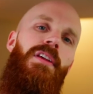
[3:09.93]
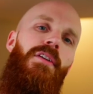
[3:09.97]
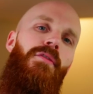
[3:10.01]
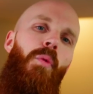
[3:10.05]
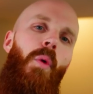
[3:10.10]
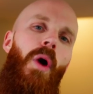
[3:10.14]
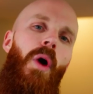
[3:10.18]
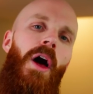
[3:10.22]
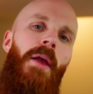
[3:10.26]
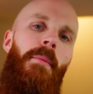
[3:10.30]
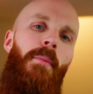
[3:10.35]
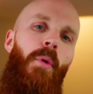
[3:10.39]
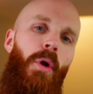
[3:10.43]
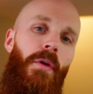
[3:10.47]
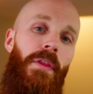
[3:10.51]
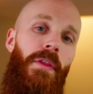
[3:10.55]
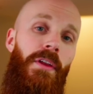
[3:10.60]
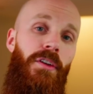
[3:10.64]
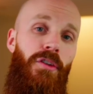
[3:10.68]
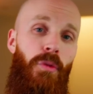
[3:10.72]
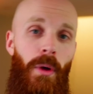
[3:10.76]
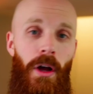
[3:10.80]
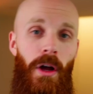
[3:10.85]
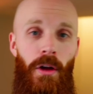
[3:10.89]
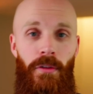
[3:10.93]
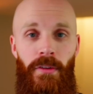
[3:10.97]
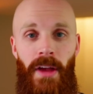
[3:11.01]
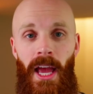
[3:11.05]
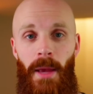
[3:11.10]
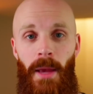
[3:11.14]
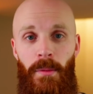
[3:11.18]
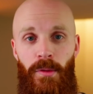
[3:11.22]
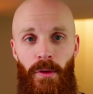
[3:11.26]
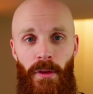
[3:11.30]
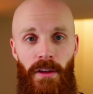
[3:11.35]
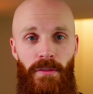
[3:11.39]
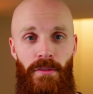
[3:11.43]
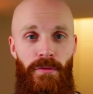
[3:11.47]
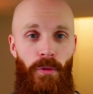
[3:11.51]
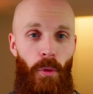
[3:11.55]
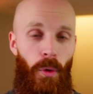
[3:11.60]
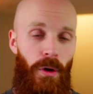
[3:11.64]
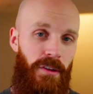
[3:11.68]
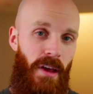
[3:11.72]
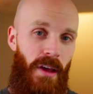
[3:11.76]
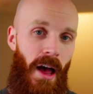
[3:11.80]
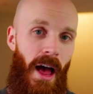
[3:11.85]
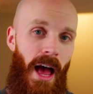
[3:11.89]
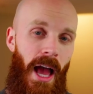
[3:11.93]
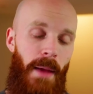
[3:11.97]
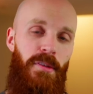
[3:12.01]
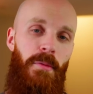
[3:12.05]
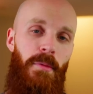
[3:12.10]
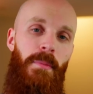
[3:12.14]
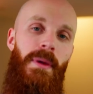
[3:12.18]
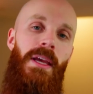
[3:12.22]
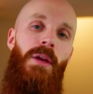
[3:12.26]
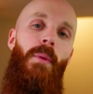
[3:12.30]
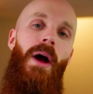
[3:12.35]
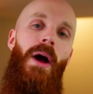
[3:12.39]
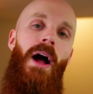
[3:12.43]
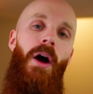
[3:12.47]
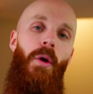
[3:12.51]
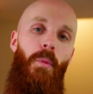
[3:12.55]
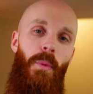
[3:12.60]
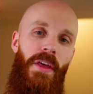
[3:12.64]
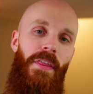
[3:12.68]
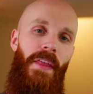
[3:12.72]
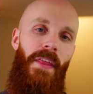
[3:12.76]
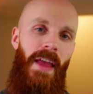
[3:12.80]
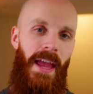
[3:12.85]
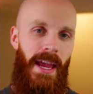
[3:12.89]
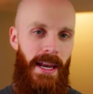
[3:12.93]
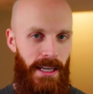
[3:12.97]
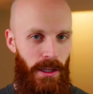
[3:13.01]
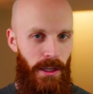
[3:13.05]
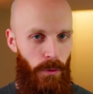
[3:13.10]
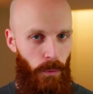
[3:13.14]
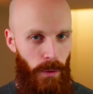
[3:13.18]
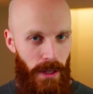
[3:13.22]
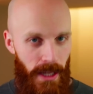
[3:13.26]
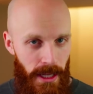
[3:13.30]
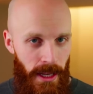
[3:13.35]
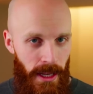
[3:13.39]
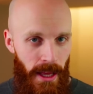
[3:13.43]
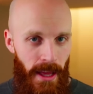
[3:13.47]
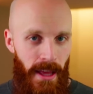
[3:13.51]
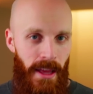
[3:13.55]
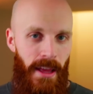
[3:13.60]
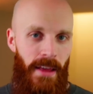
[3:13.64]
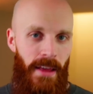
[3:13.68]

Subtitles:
have won more than 12 games only 4 times. Meanwhile, with Andy Reid,